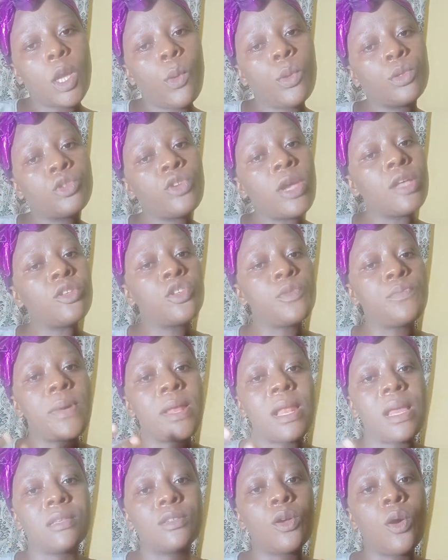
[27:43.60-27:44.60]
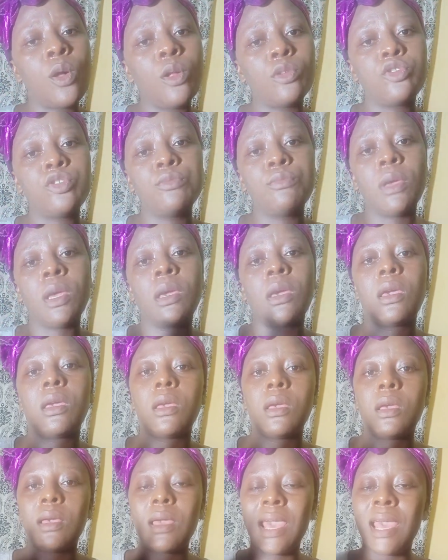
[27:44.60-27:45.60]
trying to balance all to
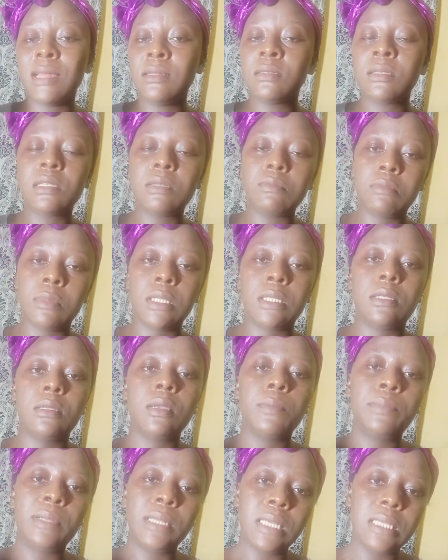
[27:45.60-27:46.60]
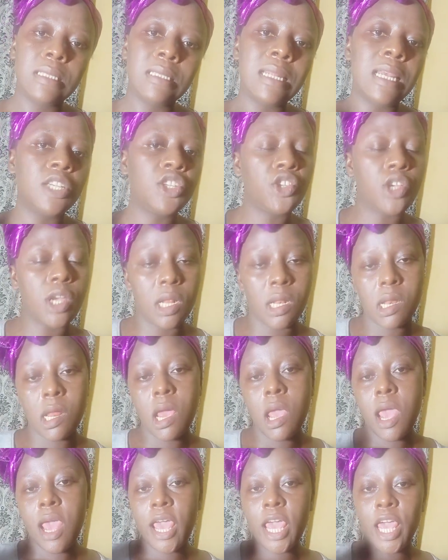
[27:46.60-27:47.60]
make ends meet. Please, let's try and
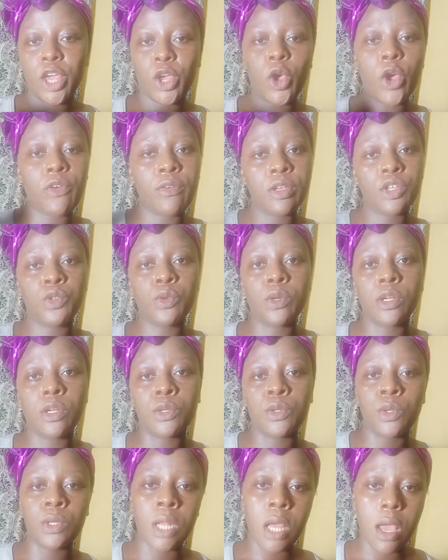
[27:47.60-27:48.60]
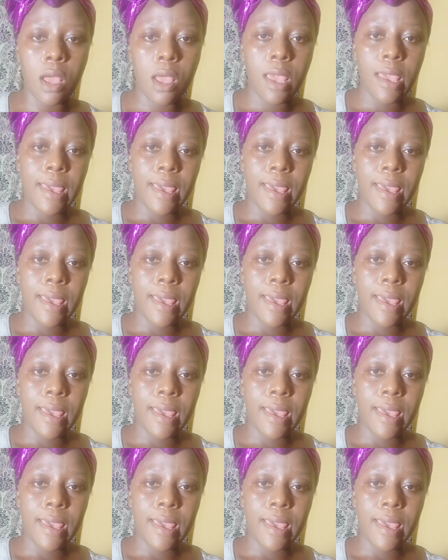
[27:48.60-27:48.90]
encourage one another.